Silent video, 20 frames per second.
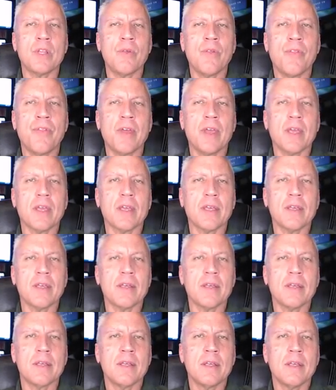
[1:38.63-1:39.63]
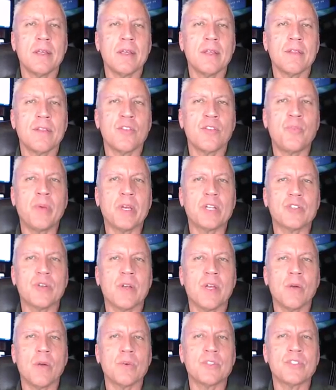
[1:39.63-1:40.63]
think? This picture
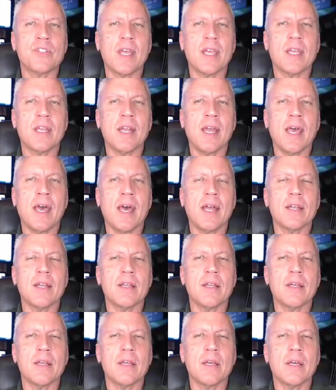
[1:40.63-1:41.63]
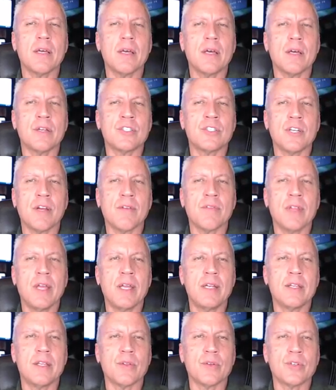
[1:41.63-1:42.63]
here was taken at a
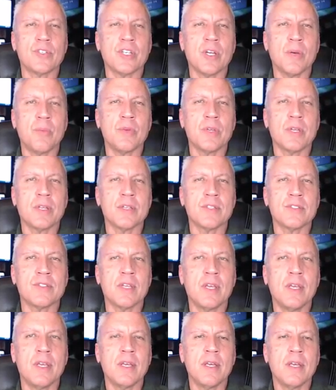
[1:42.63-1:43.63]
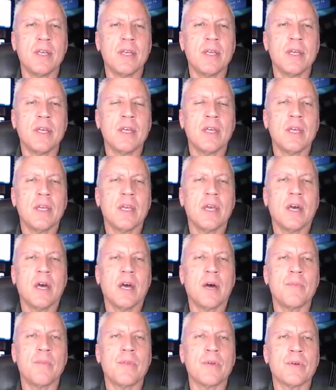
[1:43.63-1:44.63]
Chevrolet dealership, you can see.
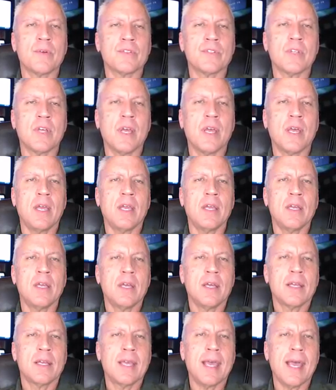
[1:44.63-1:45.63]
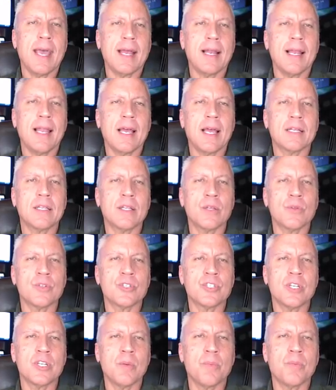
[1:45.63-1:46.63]
There's a Cadillac
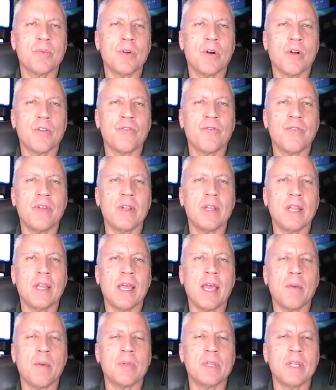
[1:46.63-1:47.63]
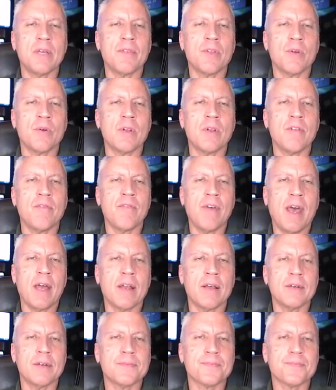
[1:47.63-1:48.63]
dealership called Finlay, I believe they're in Nevada.